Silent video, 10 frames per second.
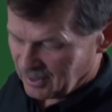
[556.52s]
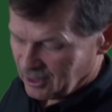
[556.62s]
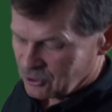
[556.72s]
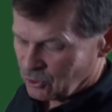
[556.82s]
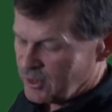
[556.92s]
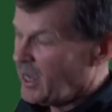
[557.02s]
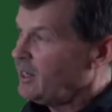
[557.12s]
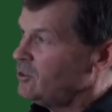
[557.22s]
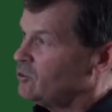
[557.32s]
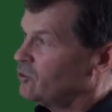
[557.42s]
So that
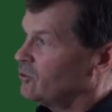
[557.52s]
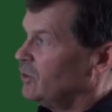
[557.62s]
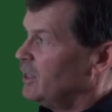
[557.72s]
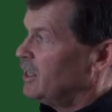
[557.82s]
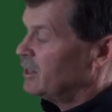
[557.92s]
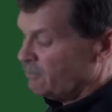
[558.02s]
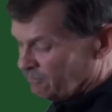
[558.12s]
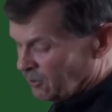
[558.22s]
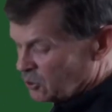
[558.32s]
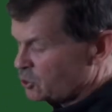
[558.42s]
is the
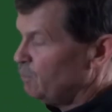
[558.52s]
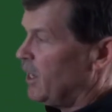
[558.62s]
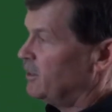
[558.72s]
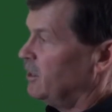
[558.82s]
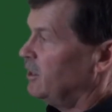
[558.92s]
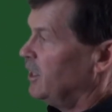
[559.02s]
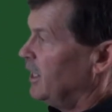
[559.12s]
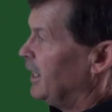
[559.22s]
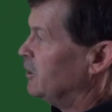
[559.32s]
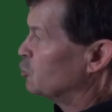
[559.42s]
first method,
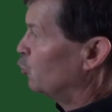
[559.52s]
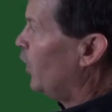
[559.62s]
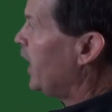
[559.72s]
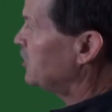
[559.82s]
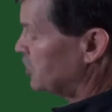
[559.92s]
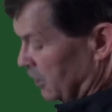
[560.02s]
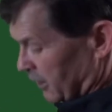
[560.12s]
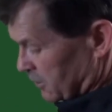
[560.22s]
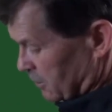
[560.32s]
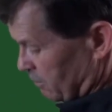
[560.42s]
is
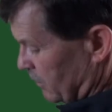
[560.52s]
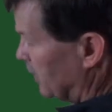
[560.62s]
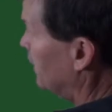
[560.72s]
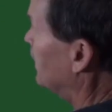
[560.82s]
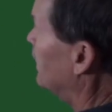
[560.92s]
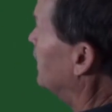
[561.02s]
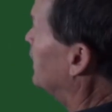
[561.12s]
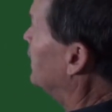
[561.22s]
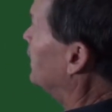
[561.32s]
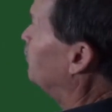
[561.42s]
rationalism
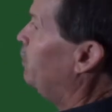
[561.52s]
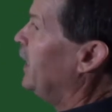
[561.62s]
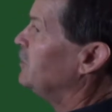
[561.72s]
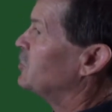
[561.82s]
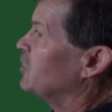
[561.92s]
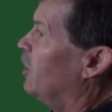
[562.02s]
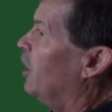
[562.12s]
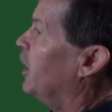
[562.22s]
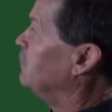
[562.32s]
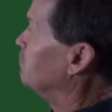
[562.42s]
based
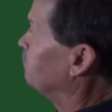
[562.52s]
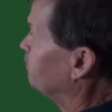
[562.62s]
on